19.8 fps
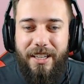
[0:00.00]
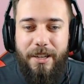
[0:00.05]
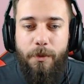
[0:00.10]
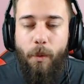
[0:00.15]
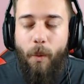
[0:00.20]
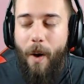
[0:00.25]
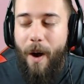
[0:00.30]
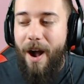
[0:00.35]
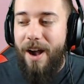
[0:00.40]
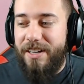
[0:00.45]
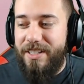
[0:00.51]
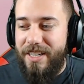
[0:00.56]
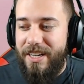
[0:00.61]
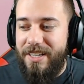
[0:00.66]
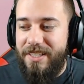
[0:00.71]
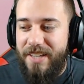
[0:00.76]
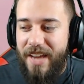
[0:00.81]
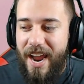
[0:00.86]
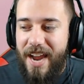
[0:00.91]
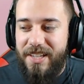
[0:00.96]
he walked
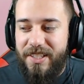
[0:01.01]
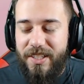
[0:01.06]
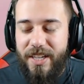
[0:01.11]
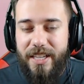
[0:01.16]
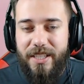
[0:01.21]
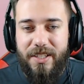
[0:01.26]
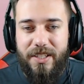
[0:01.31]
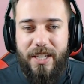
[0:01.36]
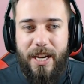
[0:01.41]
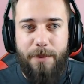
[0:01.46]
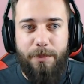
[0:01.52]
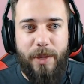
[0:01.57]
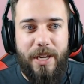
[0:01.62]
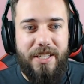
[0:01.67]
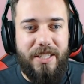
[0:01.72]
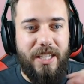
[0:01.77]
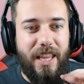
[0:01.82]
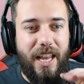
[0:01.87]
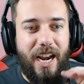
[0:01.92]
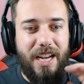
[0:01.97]
and his hat stayed in the same
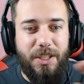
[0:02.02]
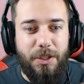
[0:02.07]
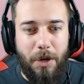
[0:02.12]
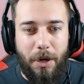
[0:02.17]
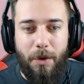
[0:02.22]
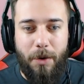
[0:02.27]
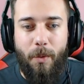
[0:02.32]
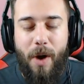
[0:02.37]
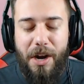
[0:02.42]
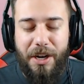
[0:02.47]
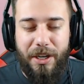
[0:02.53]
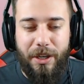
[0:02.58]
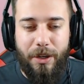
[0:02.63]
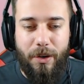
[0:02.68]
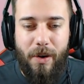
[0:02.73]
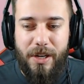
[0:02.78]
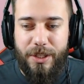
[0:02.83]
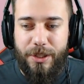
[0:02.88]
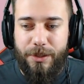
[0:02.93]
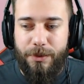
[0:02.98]
place. And then I started walking
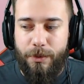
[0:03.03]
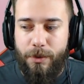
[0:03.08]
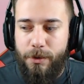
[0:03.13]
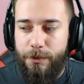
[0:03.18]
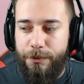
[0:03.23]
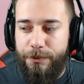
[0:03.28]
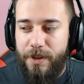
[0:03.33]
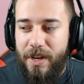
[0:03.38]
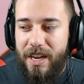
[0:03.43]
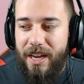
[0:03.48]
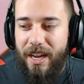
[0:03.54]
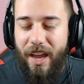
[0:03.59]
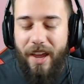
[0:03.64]
across the roof.